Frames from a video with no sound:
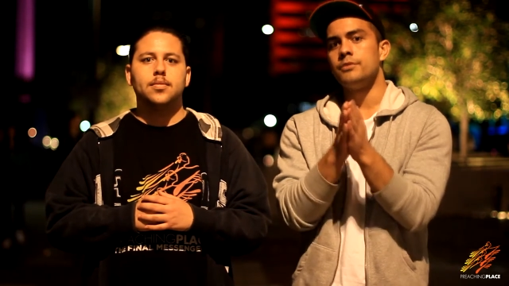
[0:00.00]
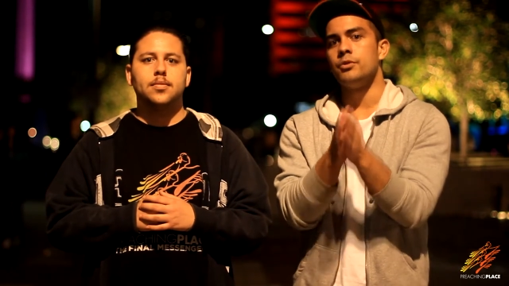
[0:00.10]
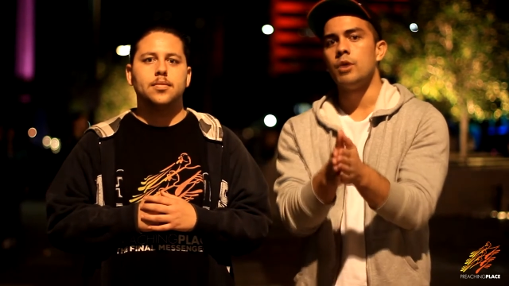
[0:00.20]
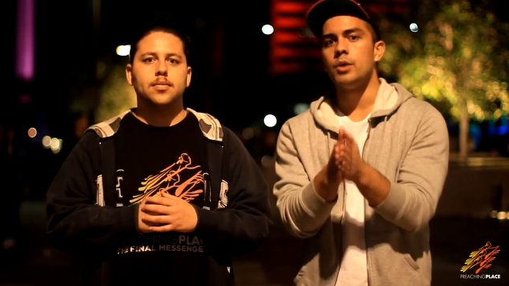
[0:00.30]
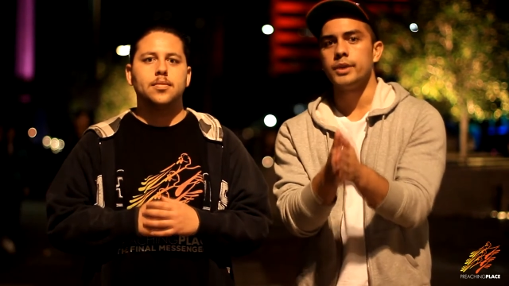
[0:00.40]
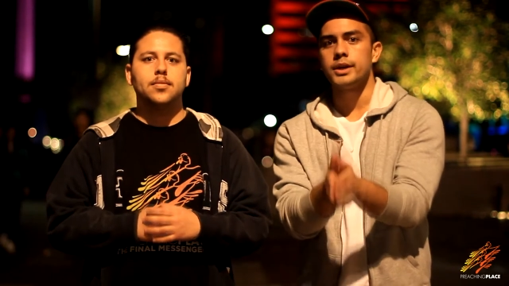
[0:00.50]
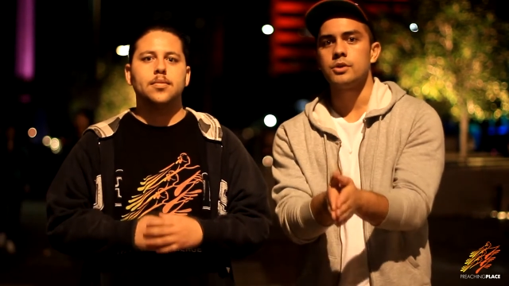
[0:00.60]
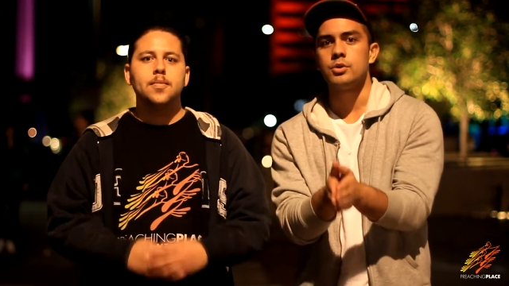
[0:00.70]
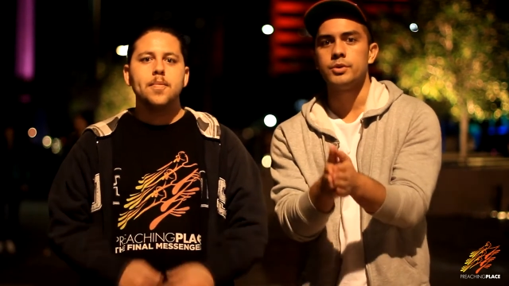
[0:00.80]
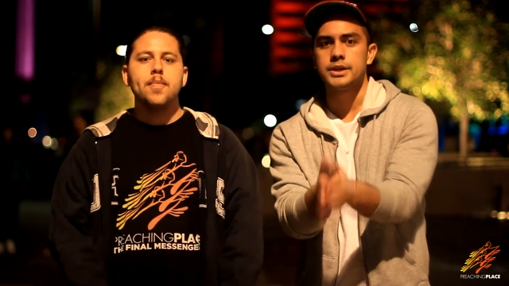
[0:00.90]
Speaker 1: for what we
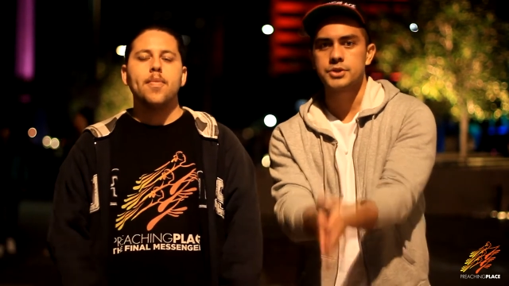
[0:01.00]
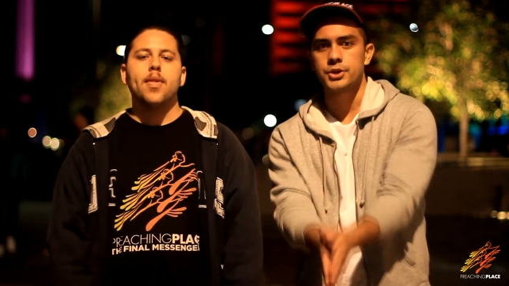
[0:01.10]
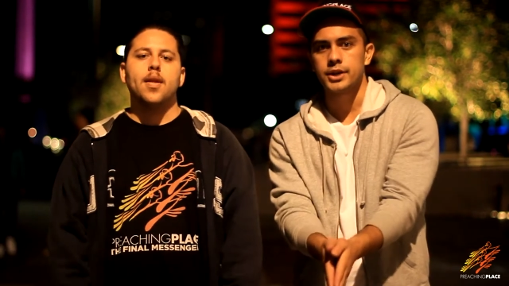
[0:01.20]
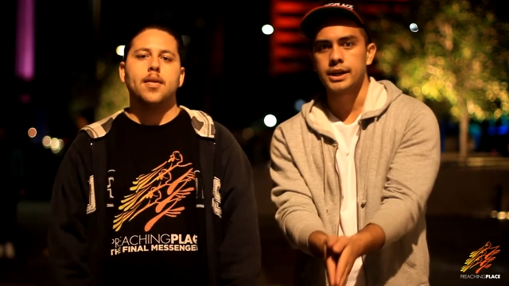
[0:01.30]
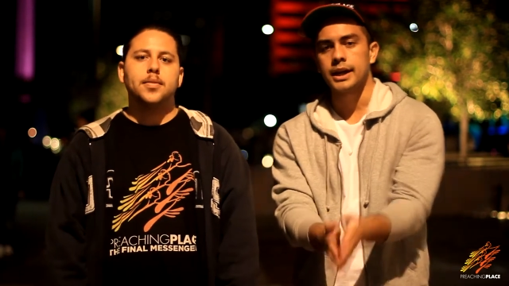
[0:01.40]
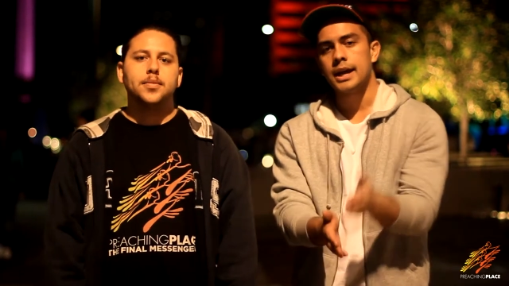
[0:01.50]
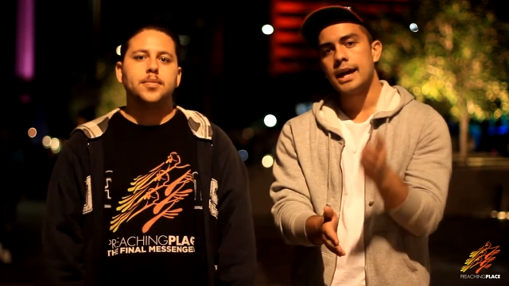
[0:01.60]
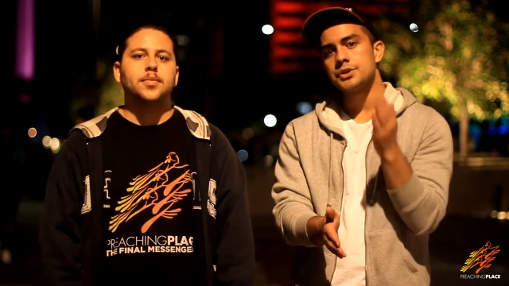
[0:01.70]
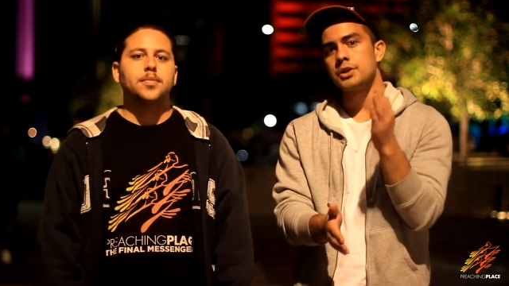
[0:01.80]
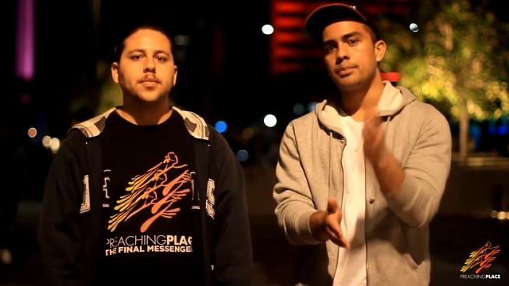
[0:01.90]
call eternity. And
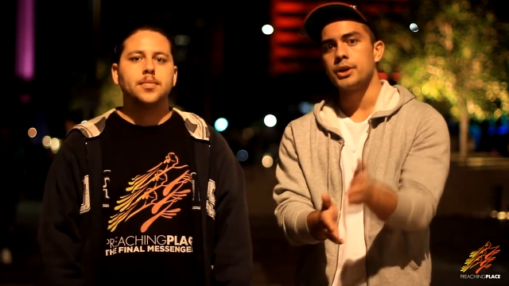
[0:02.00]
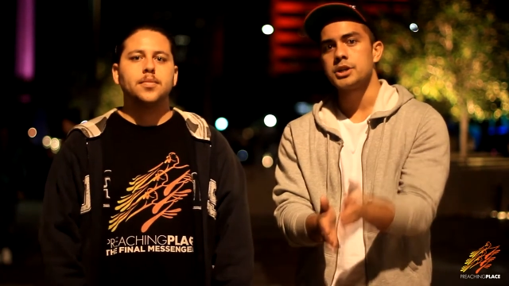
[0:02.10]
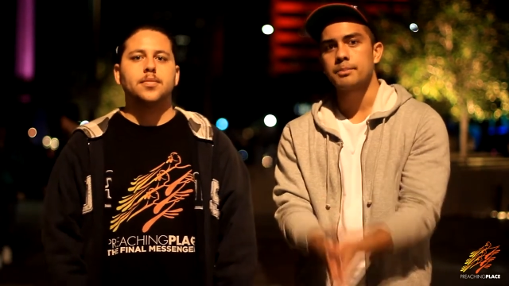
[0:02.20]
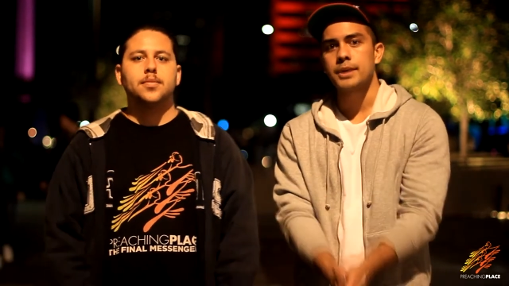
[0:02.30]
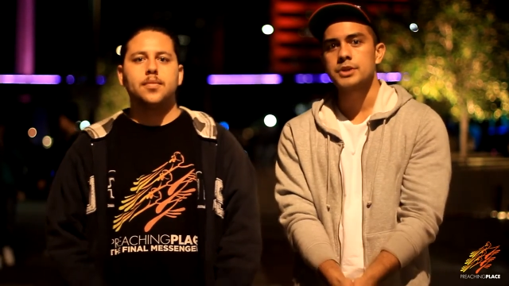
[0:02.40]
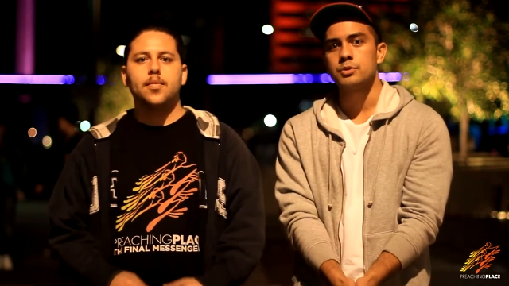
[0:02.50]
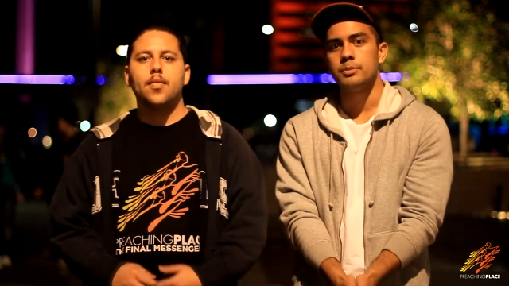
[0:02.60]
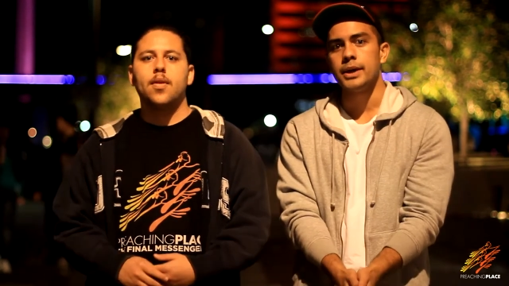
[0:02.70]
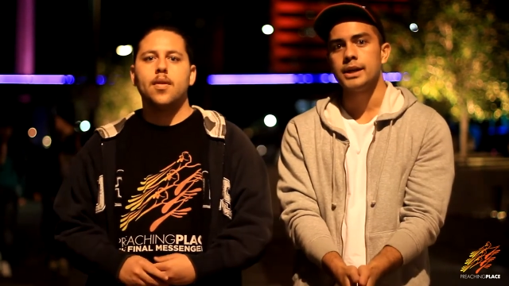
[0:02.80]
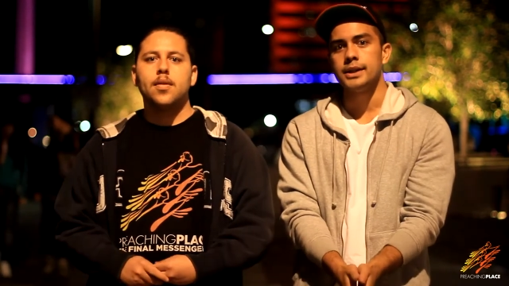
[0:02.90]
so Preaching Place will
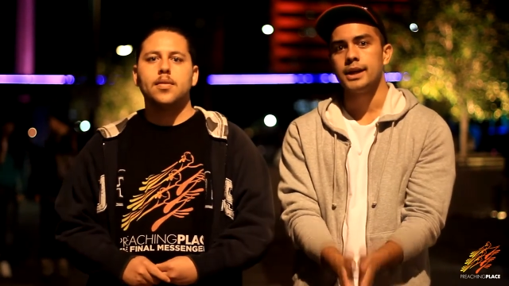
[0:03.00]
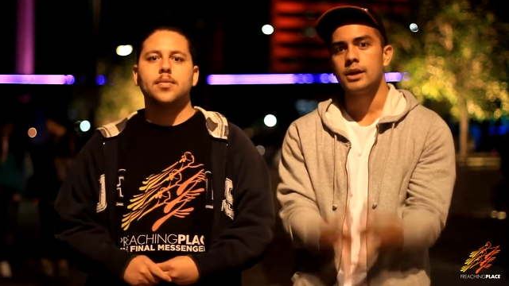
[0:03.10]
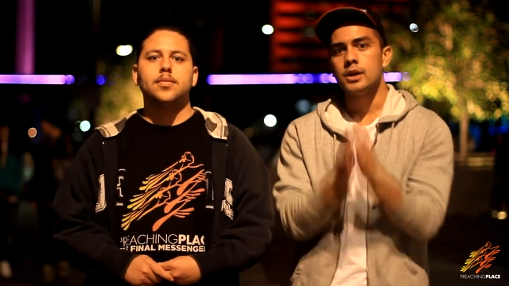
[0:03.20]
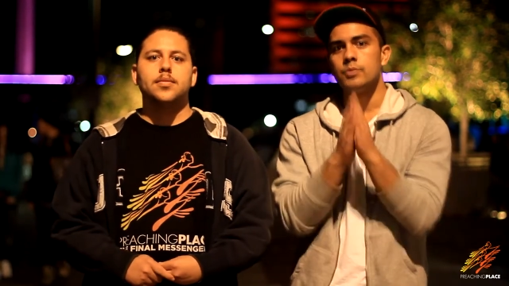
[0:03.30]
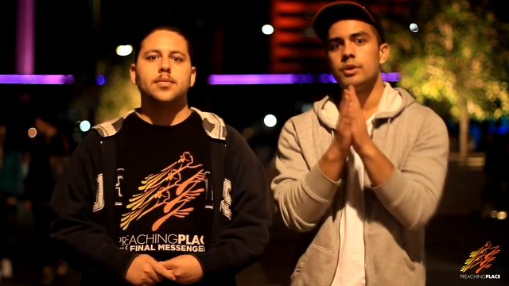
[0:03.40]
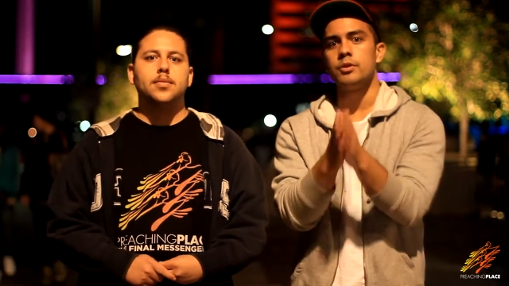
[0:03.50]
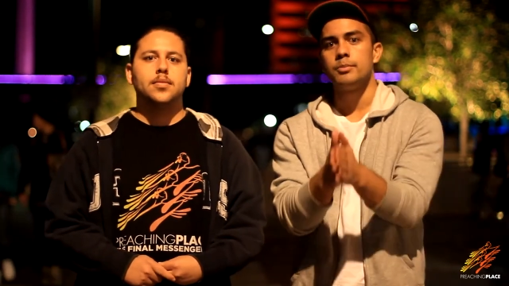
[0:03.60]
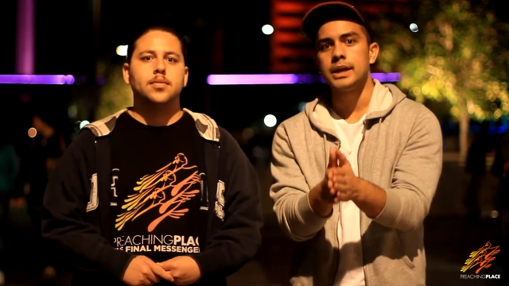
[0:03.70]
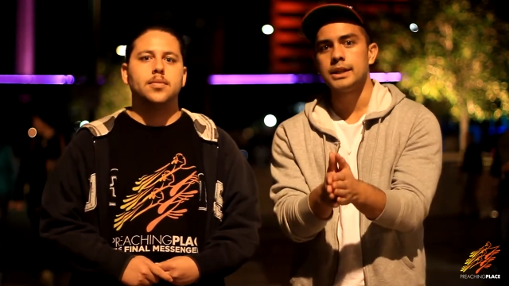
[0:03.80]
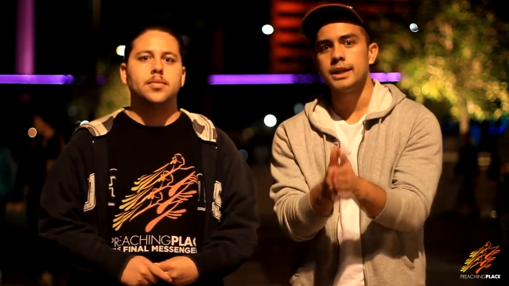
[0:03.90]
be there. We will
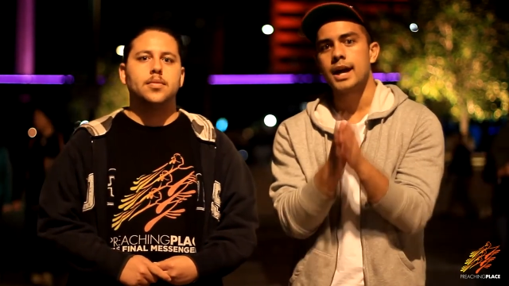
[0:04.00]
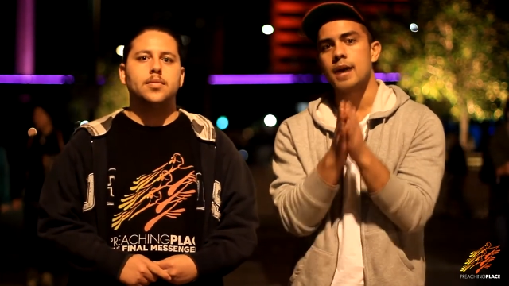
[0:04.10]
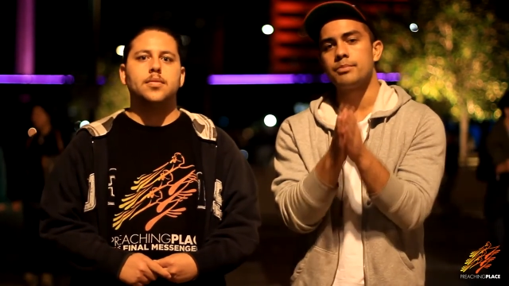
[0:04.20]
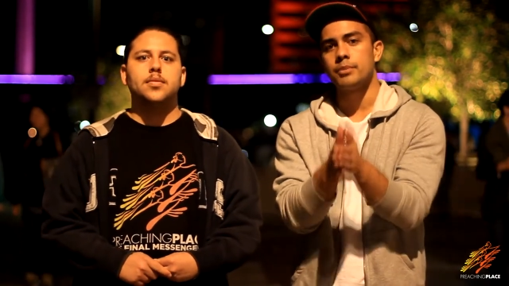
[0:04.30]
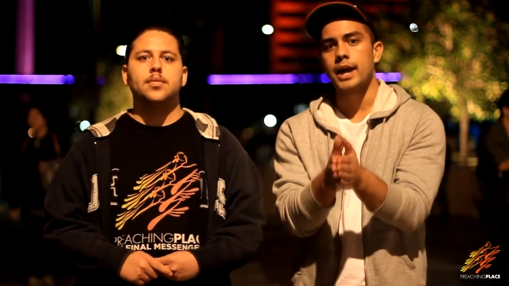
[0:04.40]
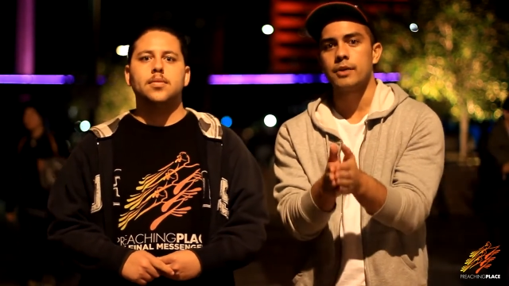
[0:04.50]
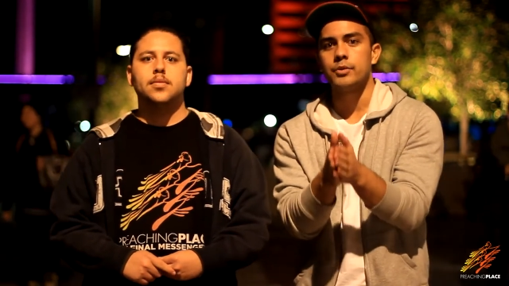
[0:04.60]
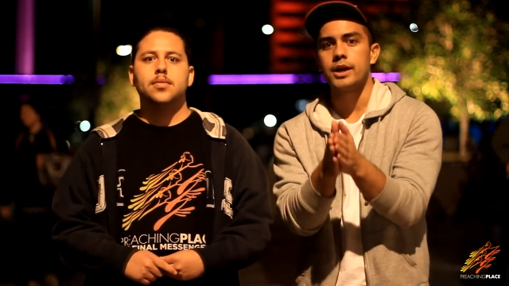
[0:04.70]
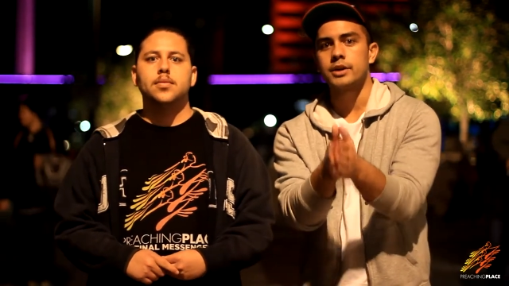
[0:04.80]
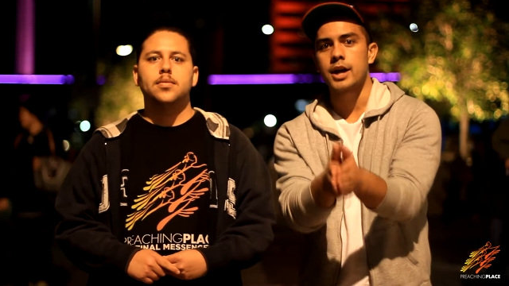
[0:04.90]
be there and
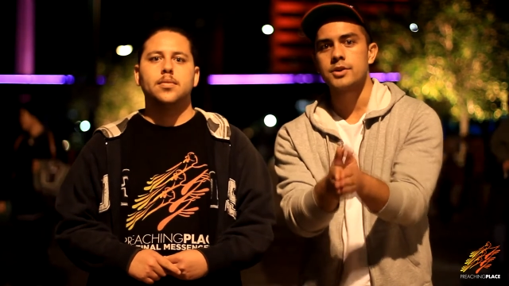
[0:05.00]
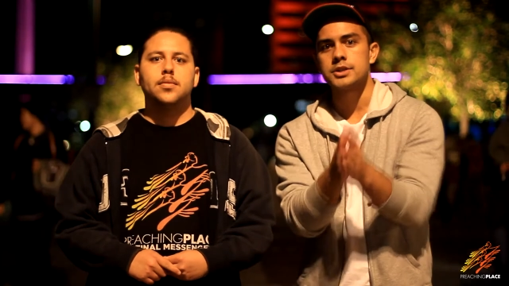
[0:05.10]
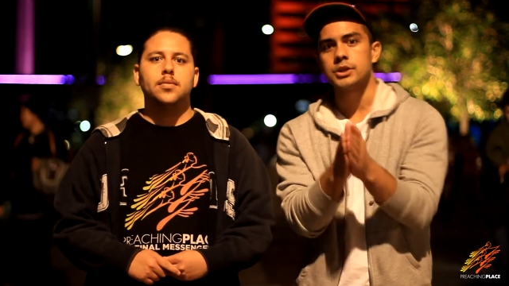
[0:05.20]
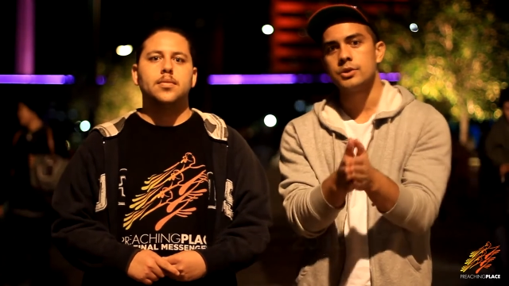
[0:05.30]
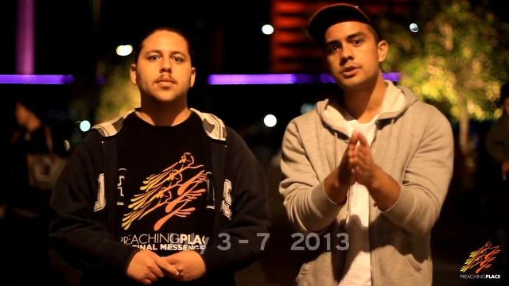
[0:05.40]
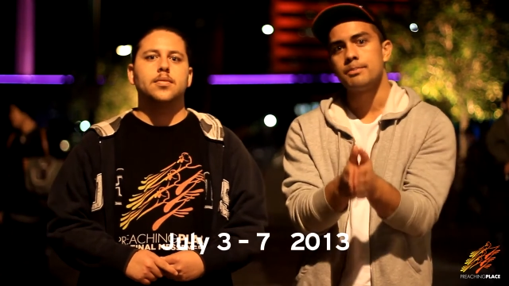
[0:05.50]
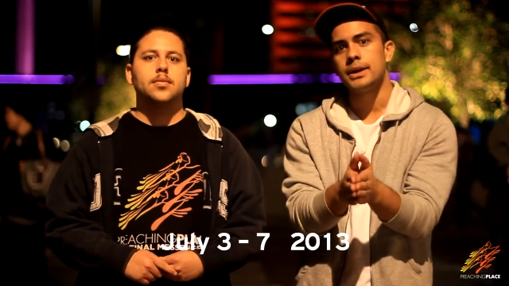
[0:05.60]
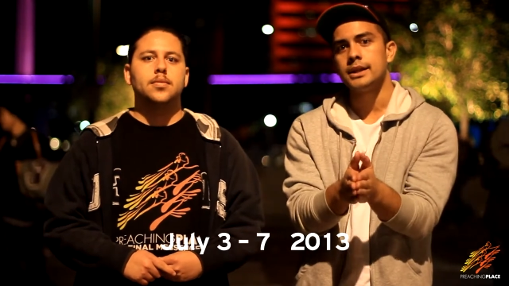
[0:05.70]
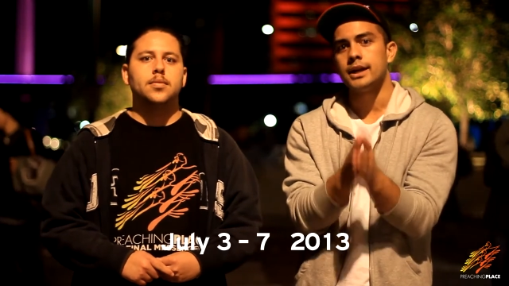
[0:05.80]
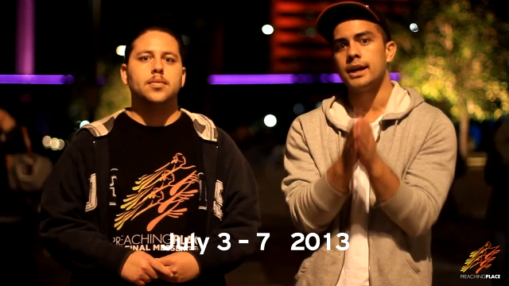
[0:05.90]
we're encouraging you to be
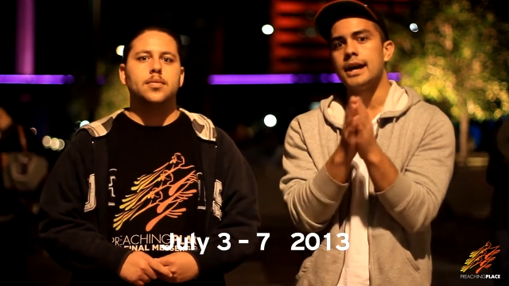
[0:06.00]
there.